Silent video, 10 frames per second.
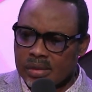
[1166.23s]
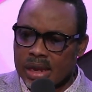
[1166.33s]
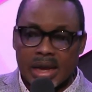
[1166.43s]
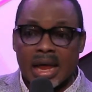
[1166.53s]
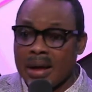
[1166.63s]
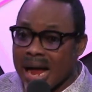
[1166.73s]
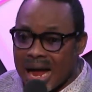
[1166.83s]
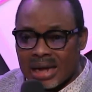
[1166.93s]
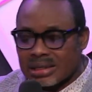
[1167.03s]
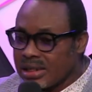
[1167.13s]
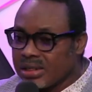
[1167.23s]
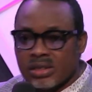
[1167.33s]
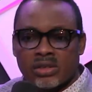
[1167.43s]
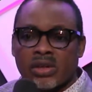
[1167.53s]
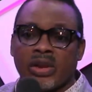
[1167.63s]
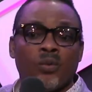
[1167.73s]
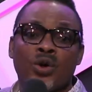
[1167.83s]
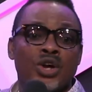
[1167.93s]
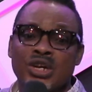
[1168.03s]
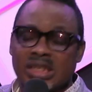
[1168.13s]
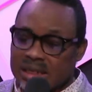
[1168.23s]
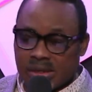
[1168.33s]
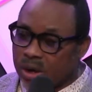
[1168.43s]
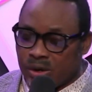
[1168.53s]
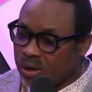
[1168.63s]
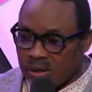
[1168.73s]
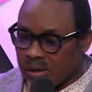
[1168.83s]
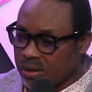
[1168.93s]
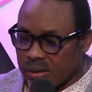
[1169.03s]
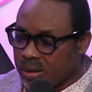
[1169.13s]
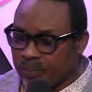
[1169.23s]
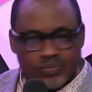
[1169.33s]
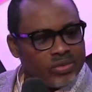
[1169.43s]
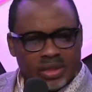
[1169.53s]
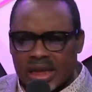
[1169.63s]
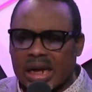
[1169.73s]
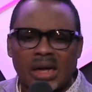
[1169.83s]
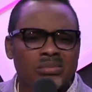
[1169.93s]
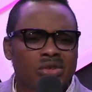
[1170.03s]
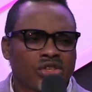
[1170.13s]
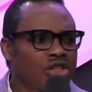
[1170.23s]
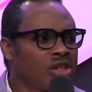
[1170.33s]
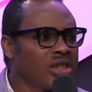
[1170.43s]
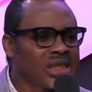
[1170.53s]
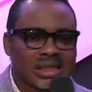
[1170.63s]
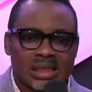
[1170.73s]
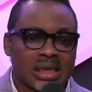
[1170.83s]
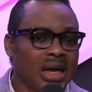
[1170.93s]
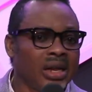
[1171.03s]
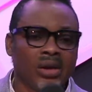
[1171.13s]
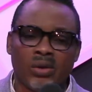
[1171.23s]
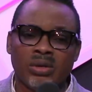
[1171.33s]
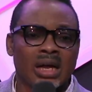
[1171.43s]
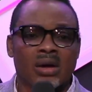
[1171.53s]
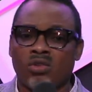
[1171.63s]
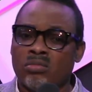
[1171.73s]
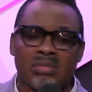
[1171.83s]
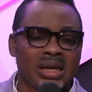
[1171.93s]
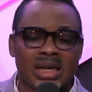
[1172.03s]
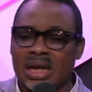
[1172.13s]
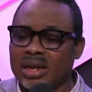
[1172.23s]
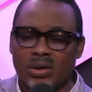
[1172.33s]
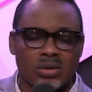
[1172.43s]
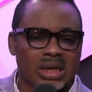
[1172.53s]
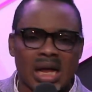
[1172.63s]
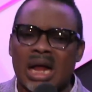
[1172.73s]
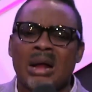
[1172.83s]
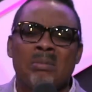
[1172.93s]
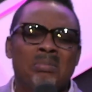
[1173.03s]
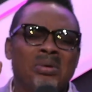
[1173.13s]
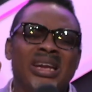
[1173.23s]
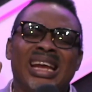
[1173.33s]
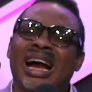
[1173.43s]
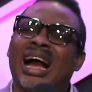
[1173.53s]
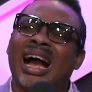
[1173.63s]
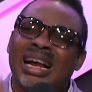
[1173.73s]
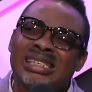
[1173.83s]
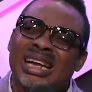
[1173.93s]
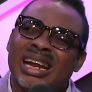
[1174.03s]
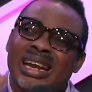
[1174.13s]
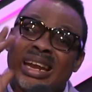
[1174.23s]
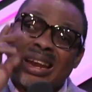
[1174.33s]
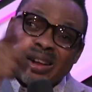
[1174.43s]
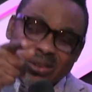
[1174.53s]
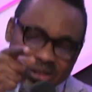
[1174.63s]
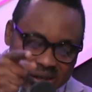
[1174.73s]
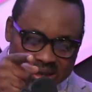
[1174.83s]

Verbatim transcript: Their heart is not on the word. No, no, no, no, no. They come to church, they sing hallelujah, kumbaya, hallelujah, but their eyes are not